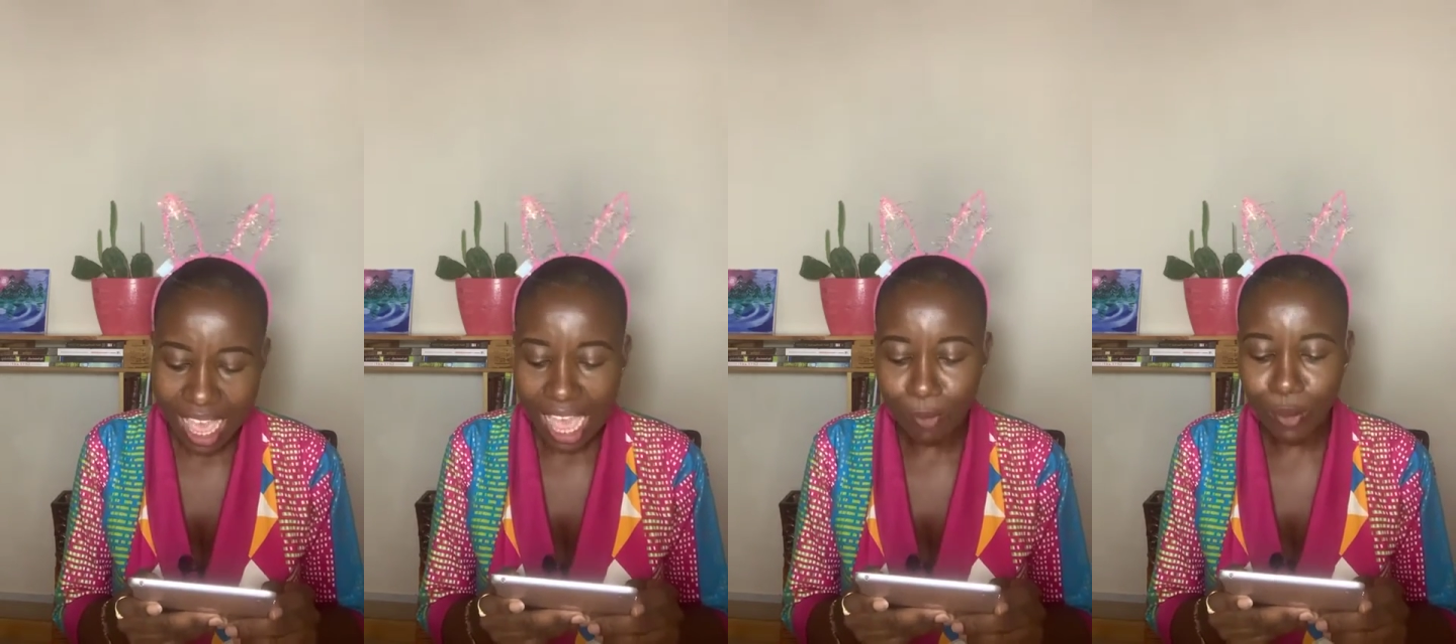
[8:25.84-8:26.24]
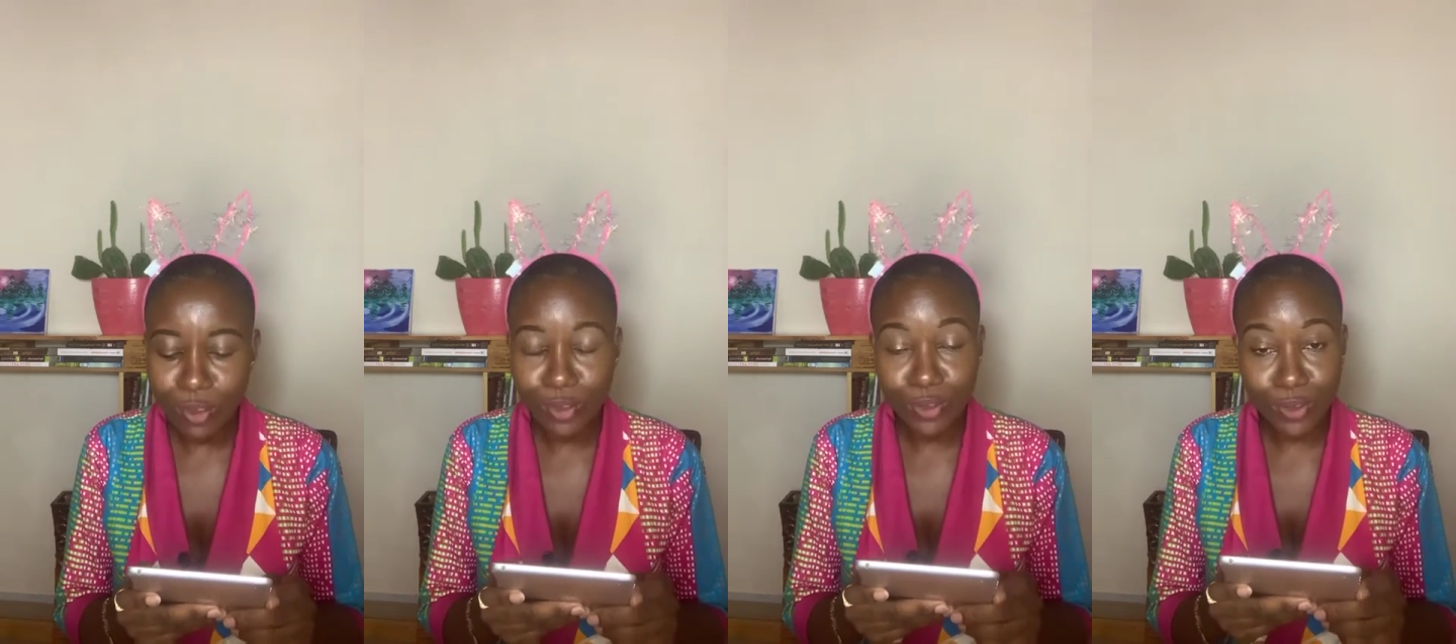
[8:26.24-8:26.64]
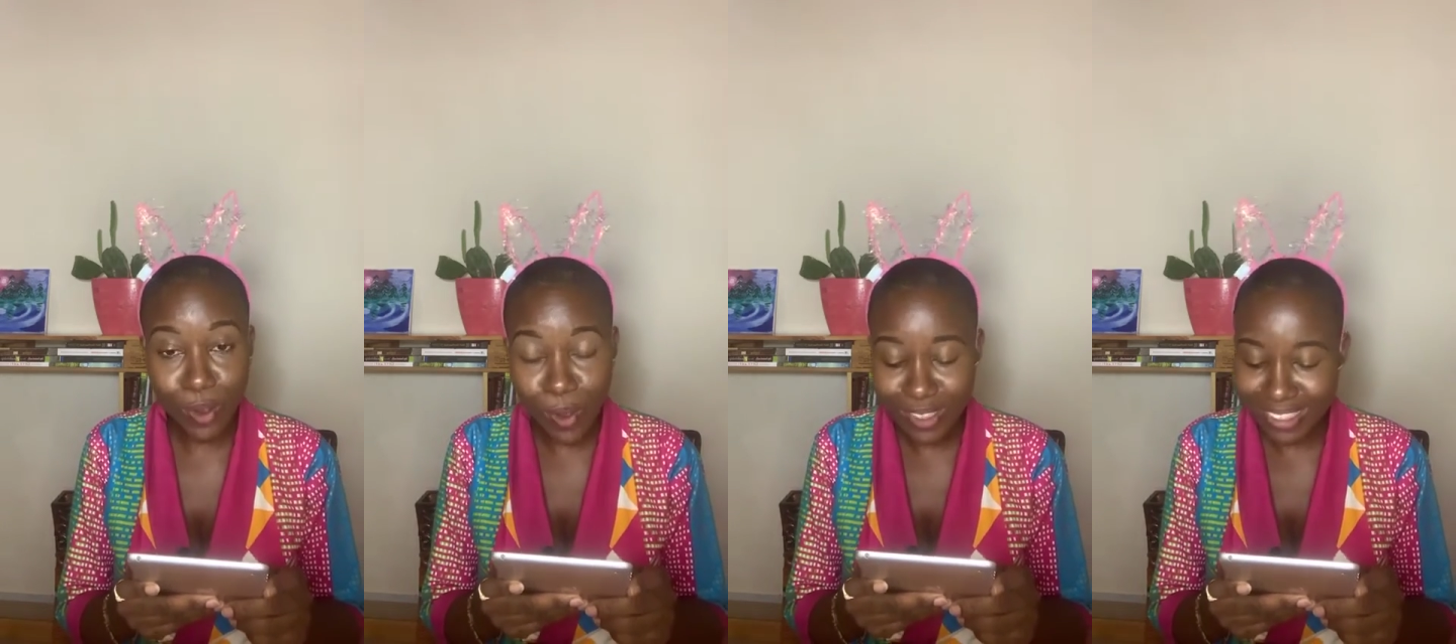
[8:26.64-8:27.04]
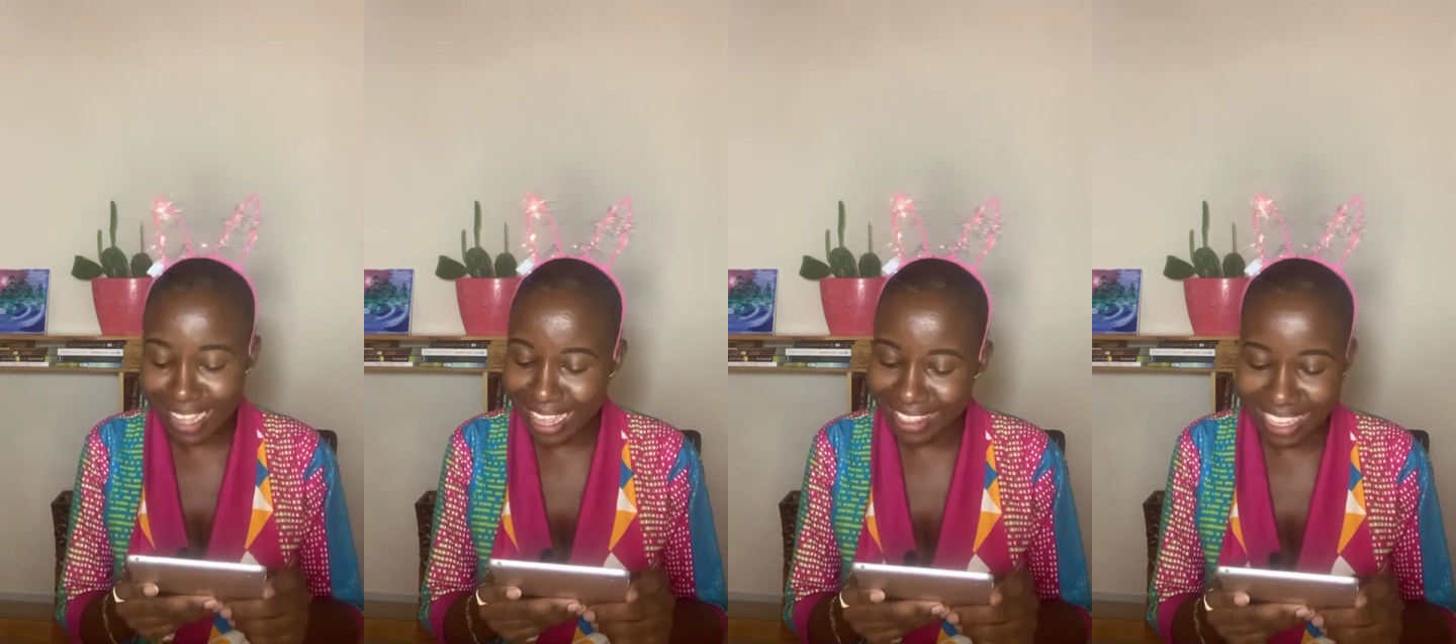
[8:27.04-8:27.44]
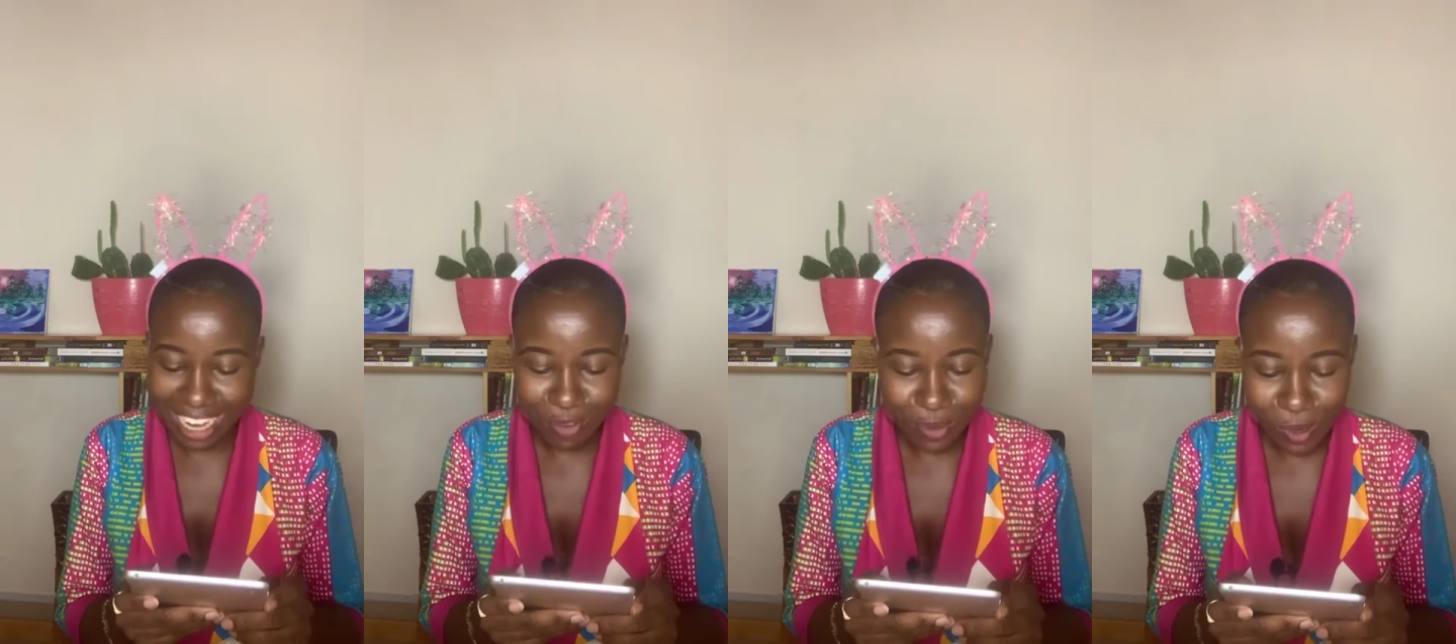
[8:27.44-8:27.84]
I was so sad that
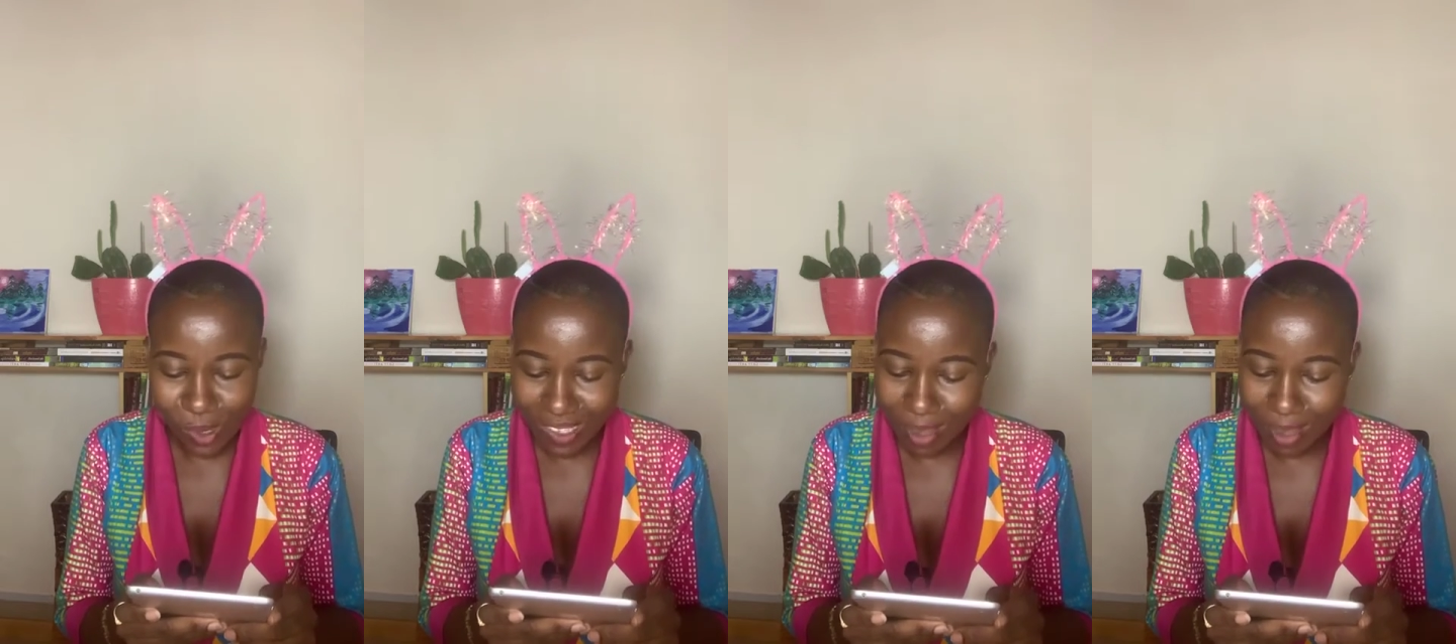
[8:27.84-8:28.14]
I forgot